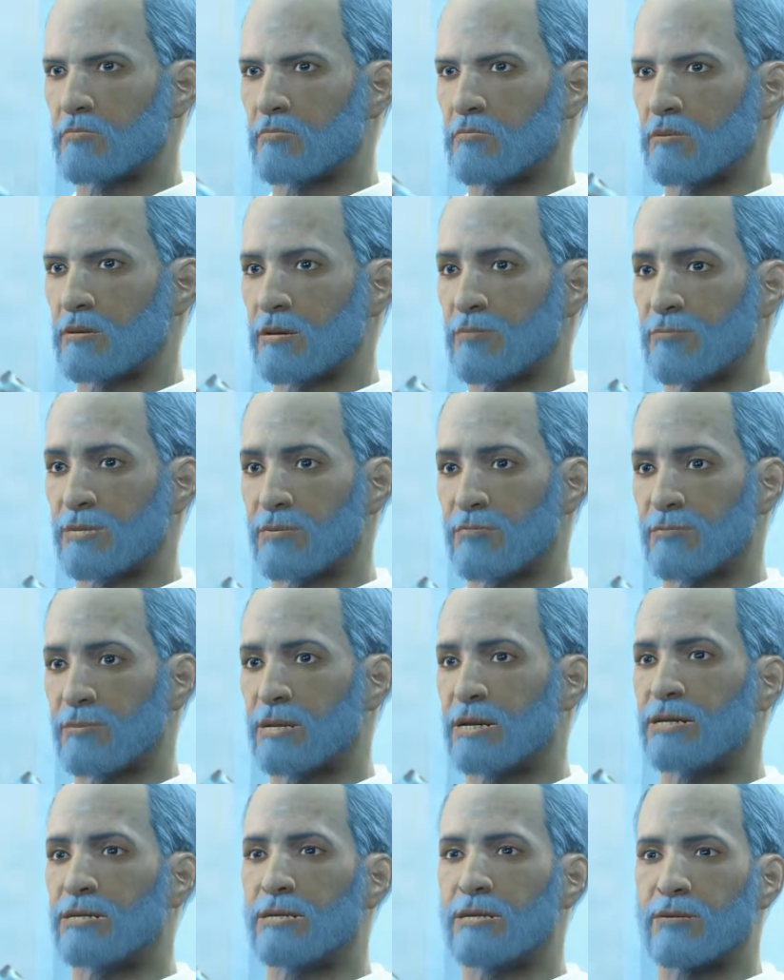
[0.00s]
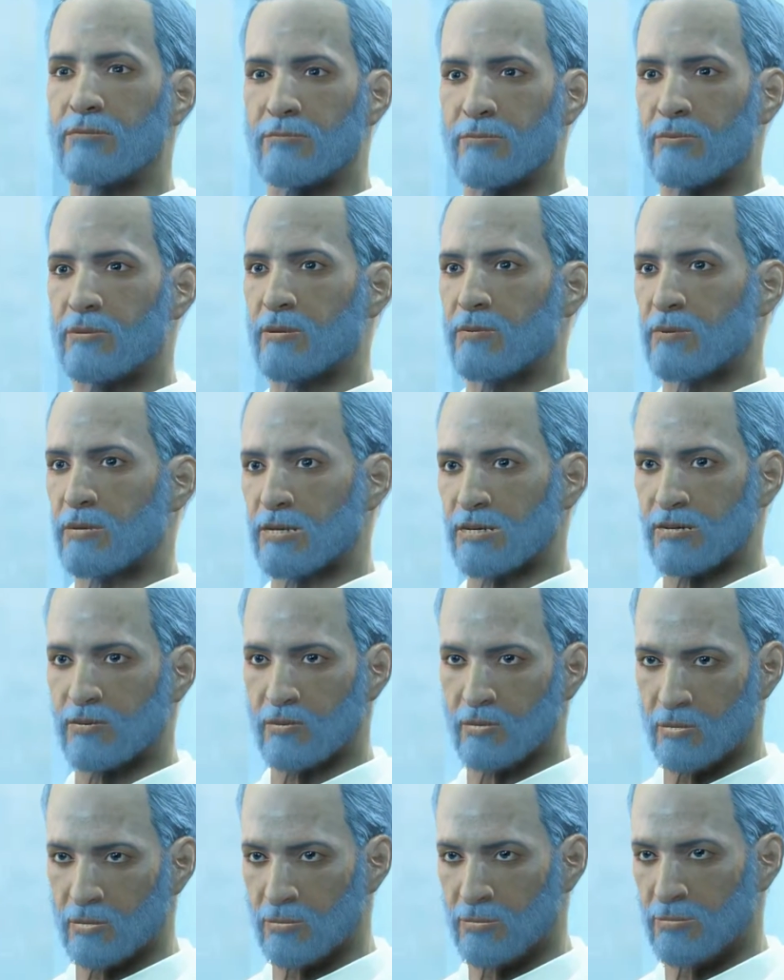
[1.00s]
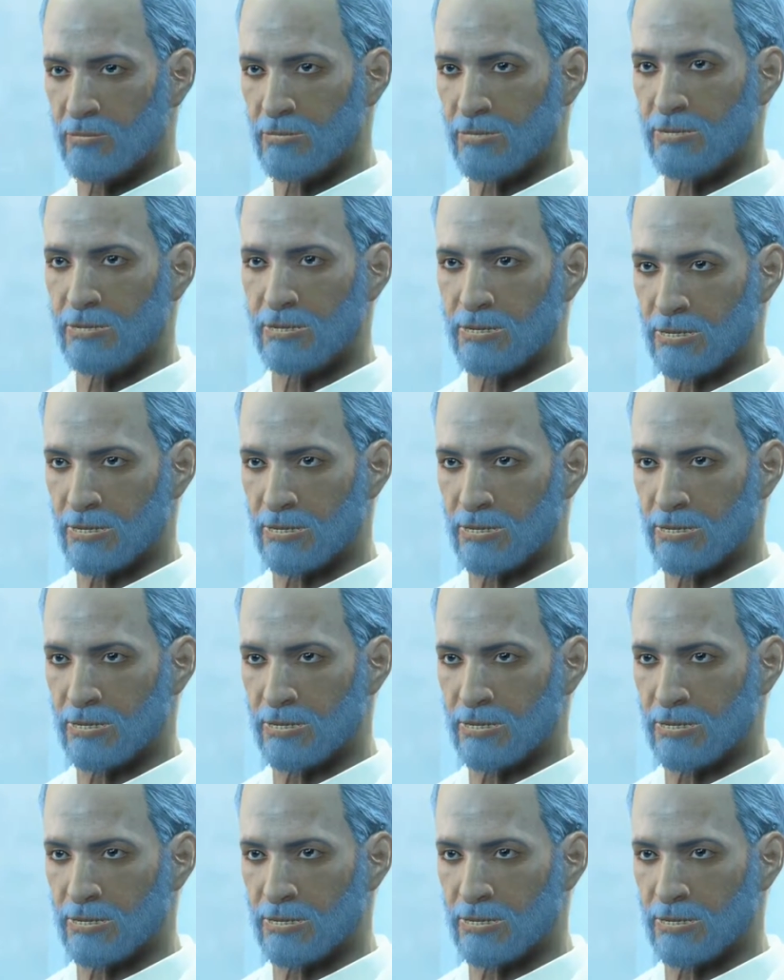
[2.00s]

I've lived my life within these walls,